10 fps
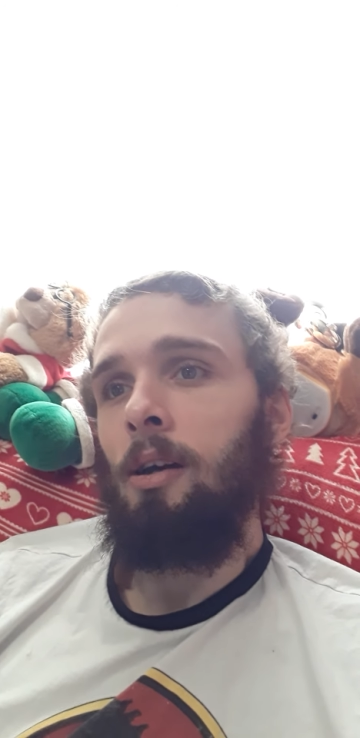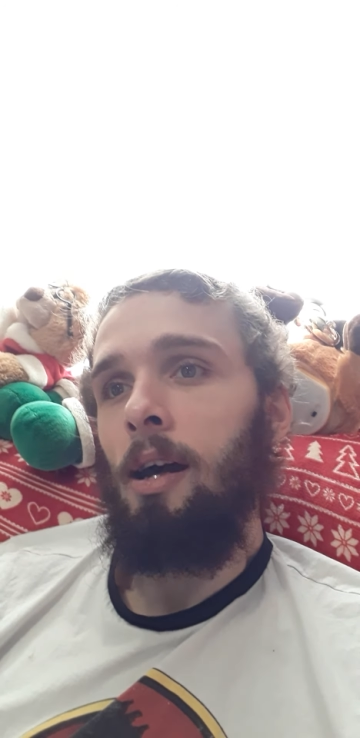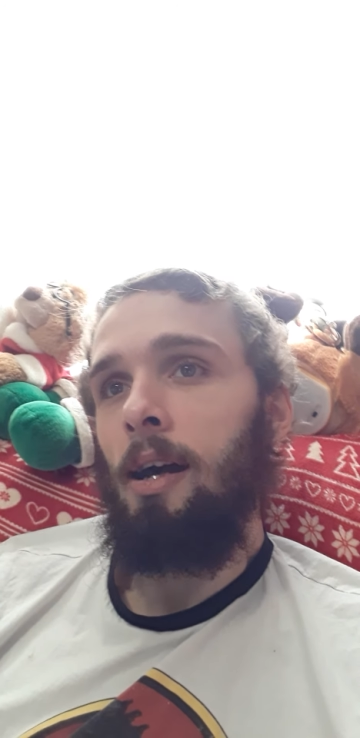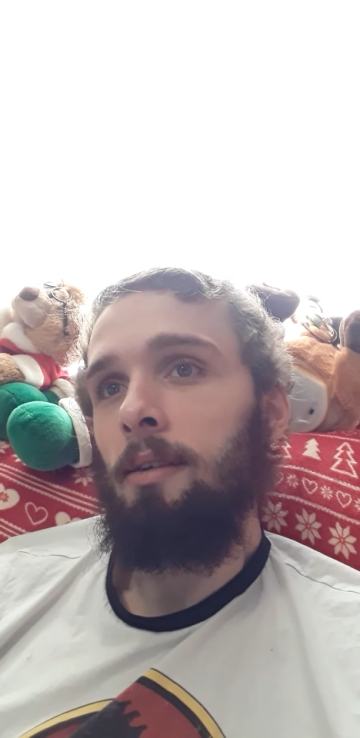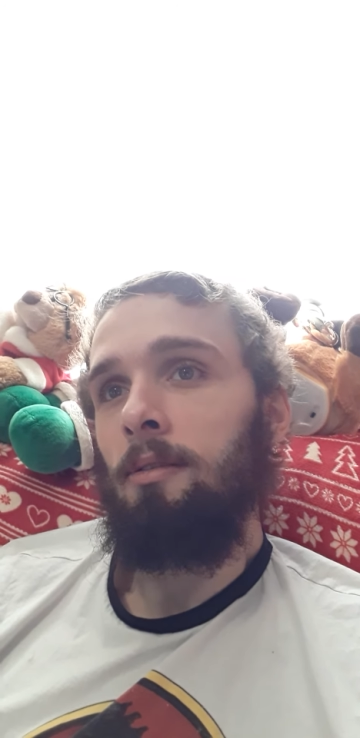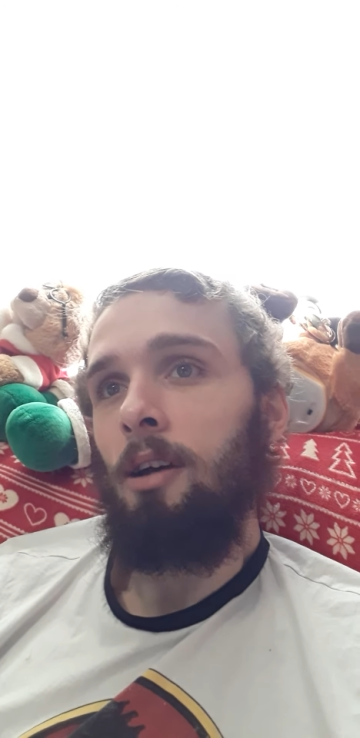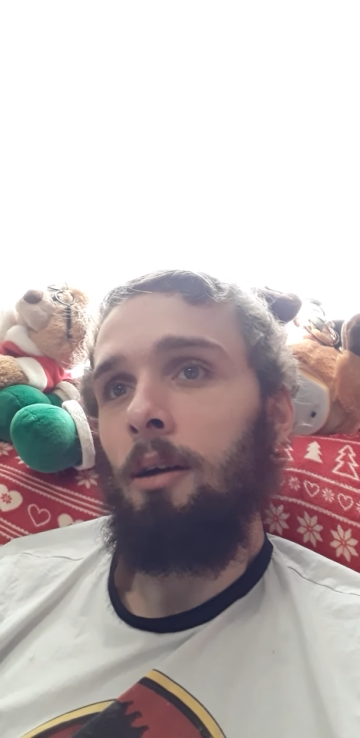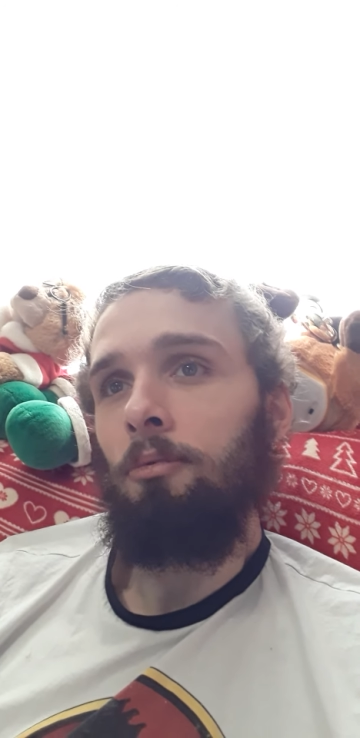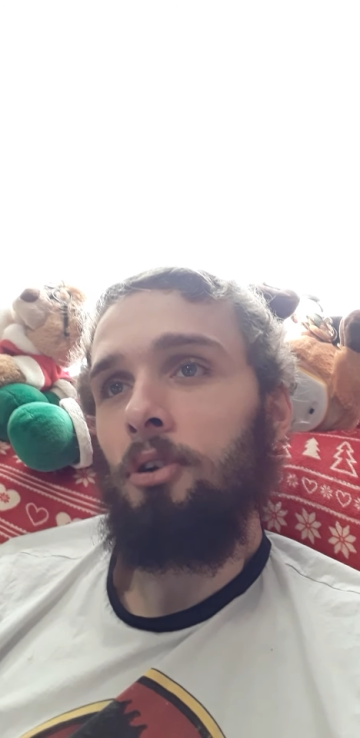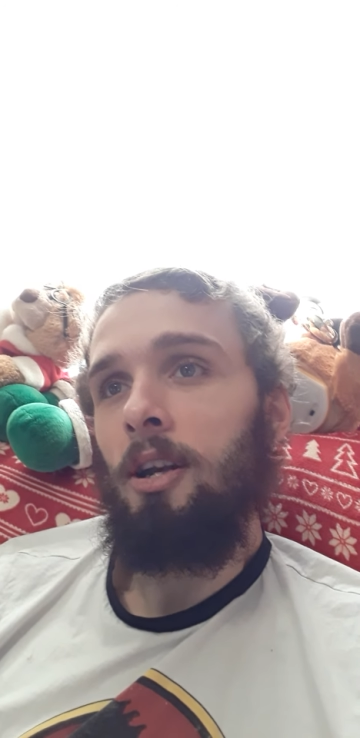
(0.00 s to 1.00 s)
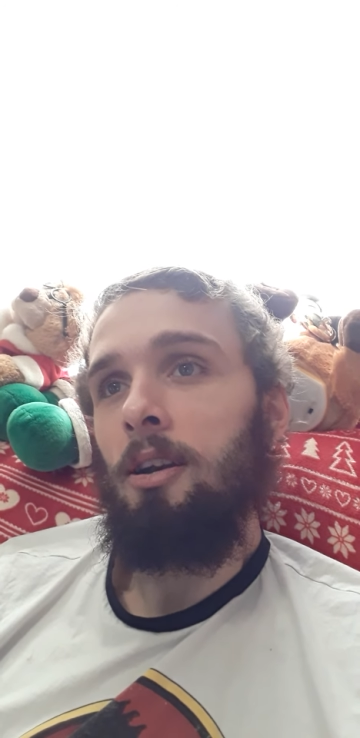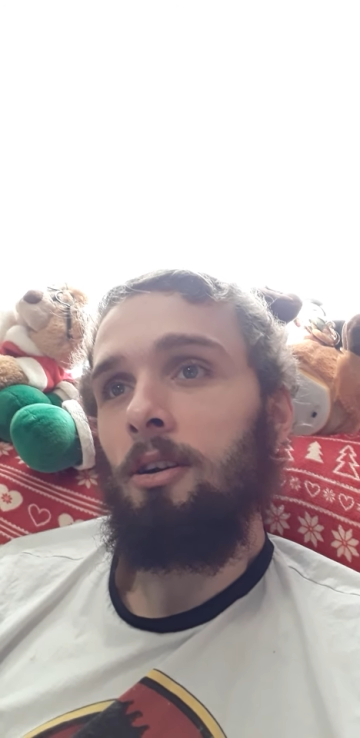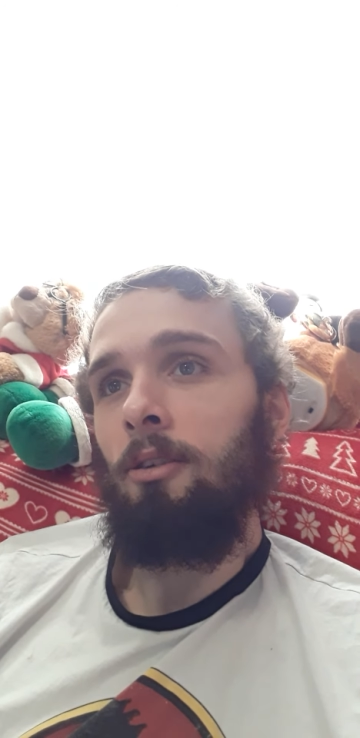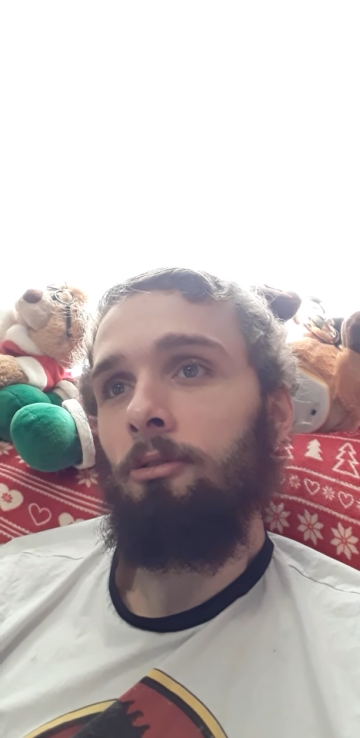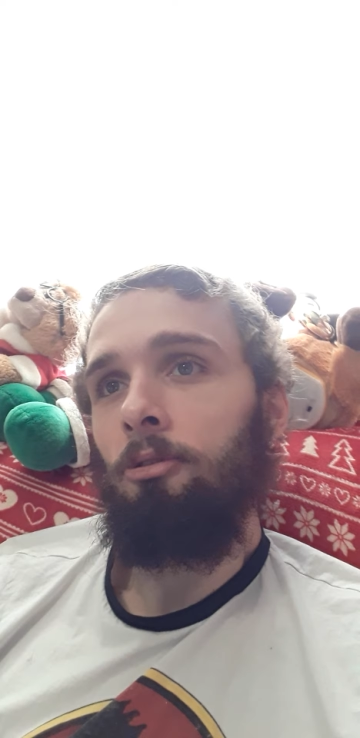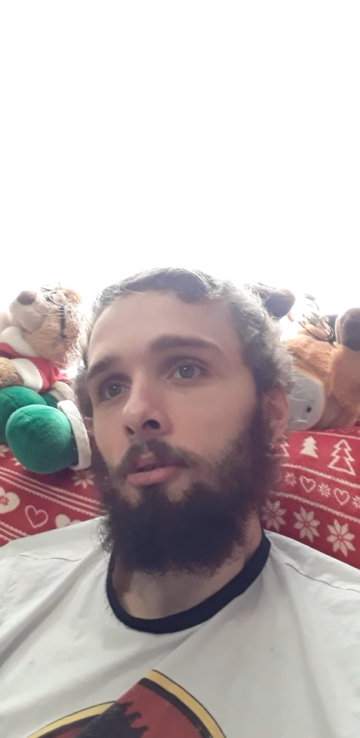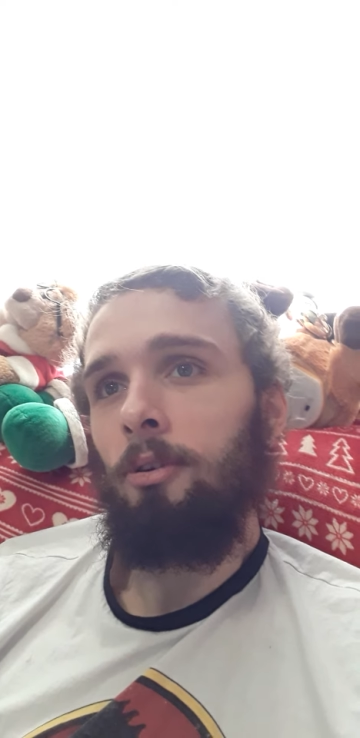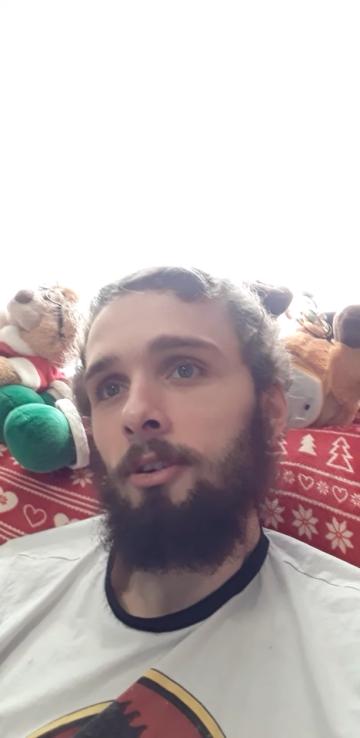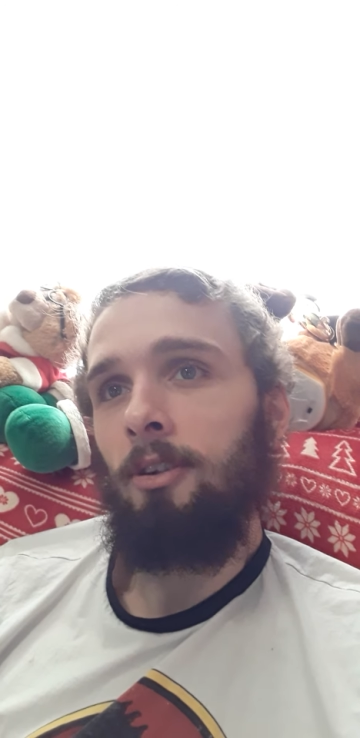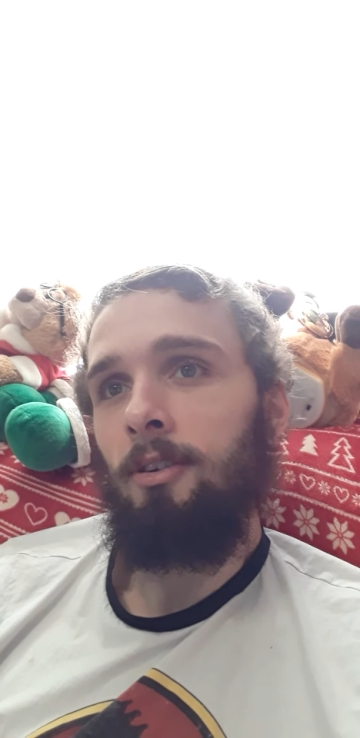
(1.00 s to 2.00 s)
And I'm really looking
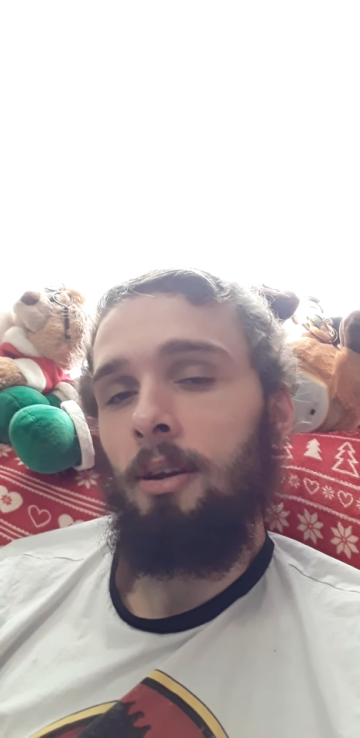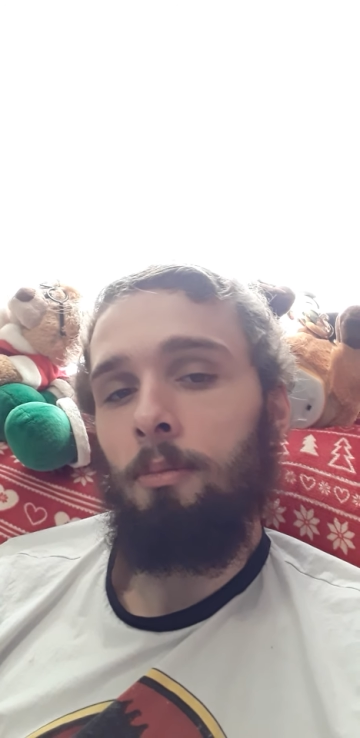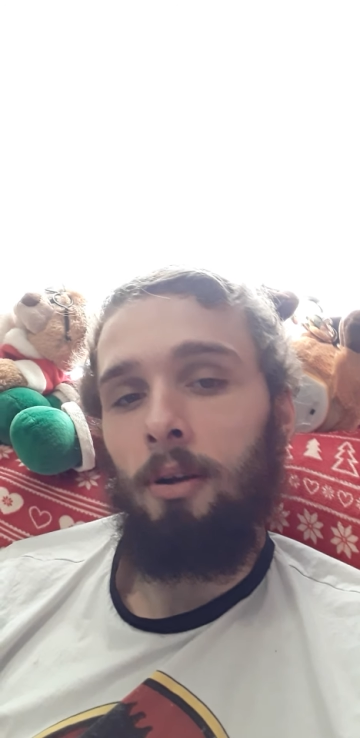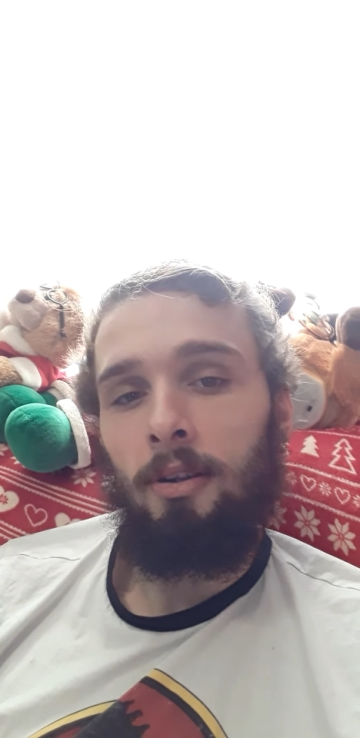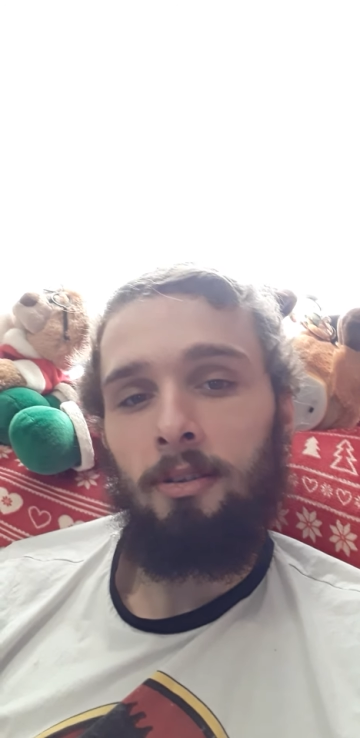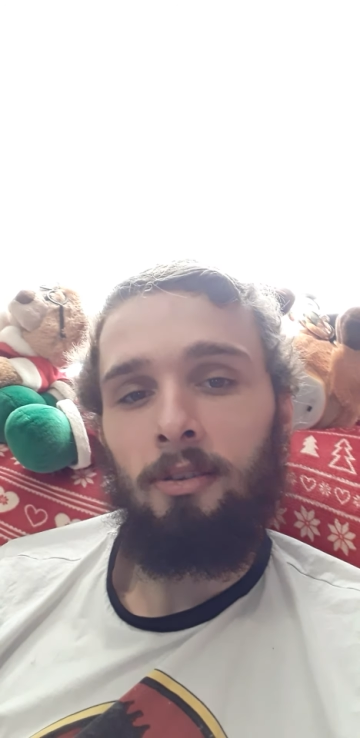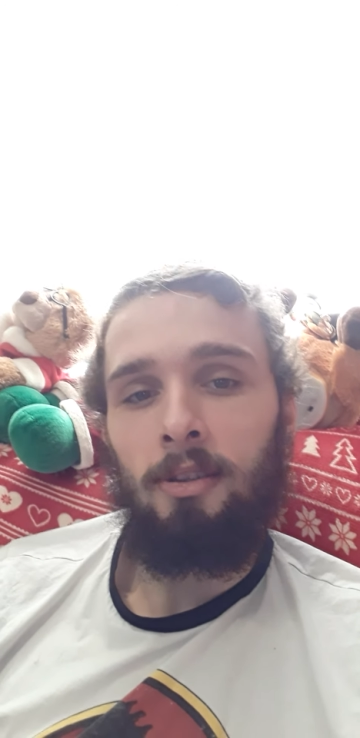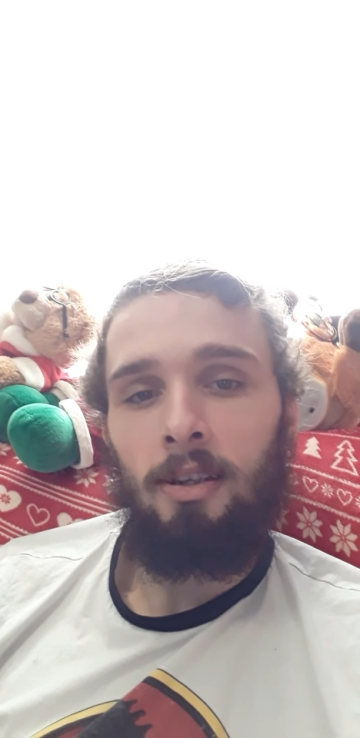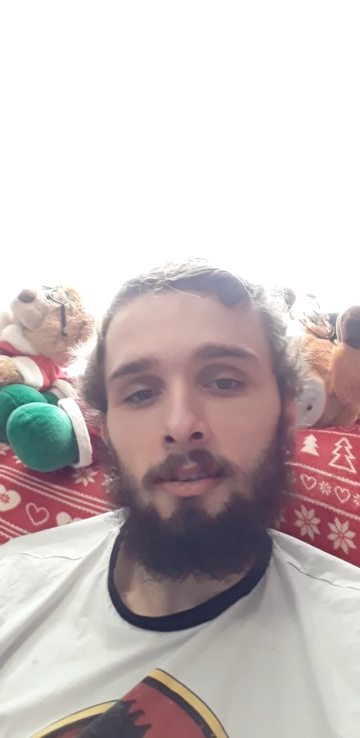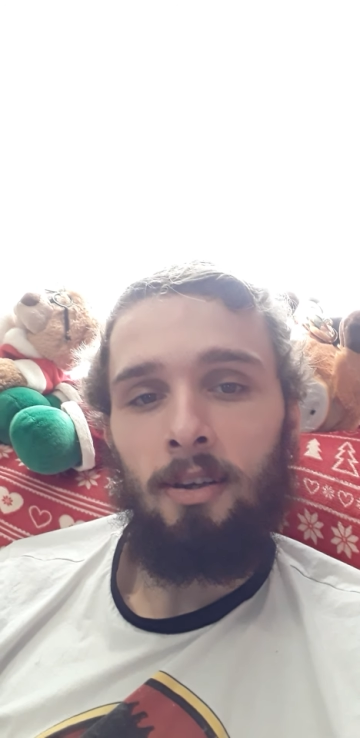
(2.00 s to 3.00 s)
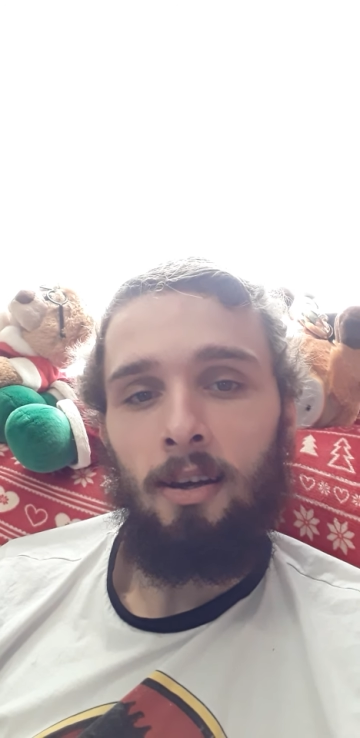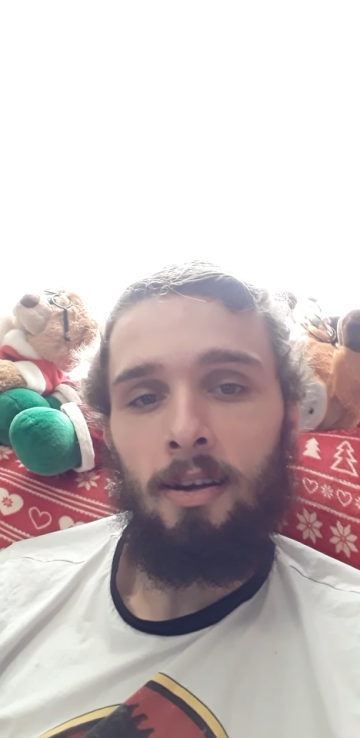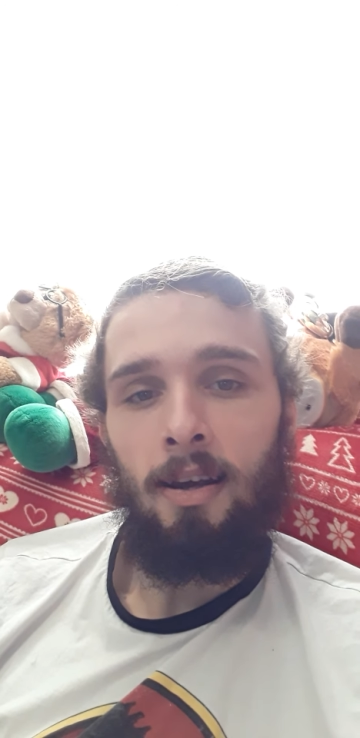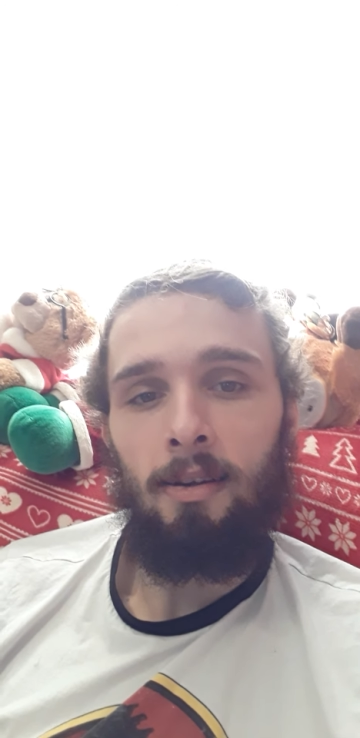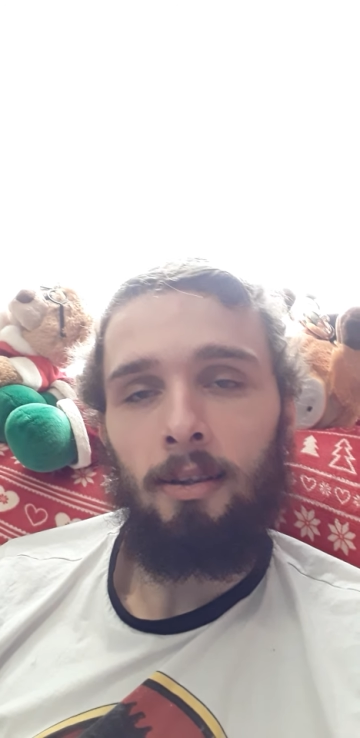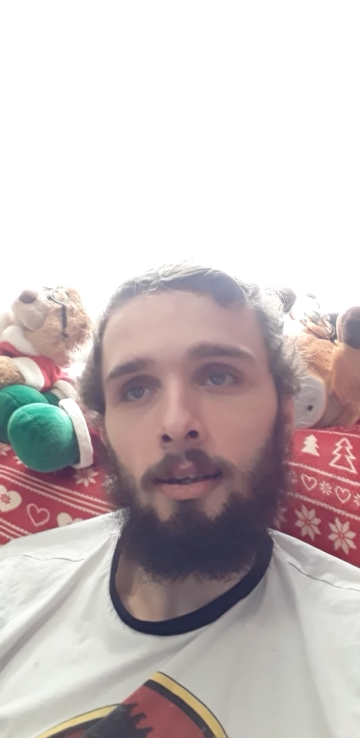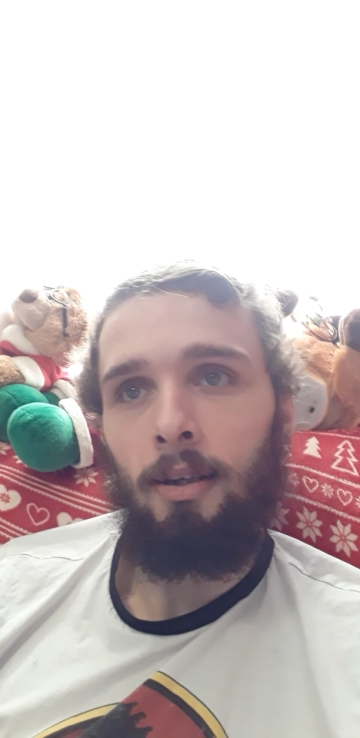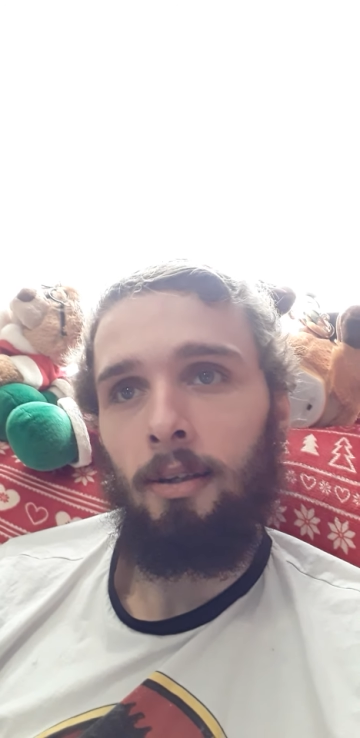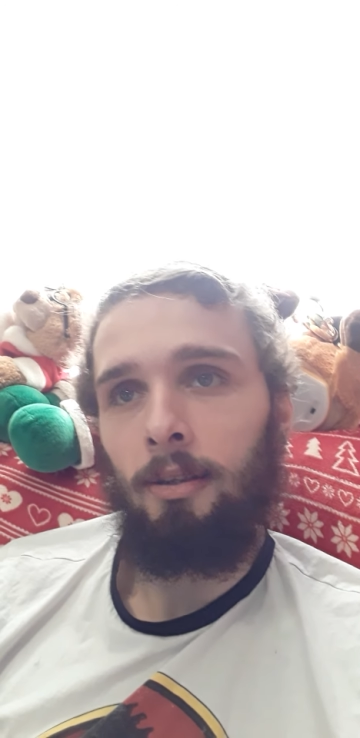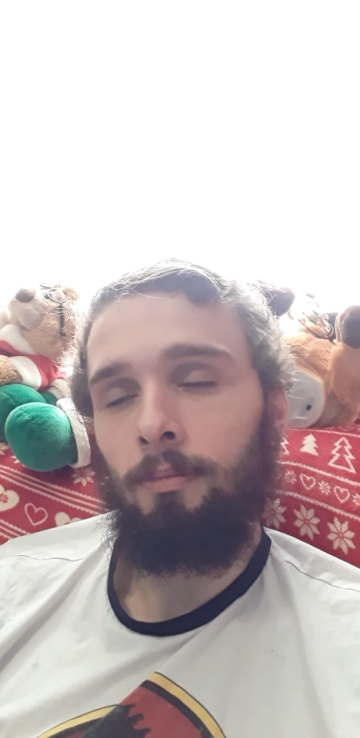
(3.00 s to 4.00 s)
forward to seeing what this is going to turn out like.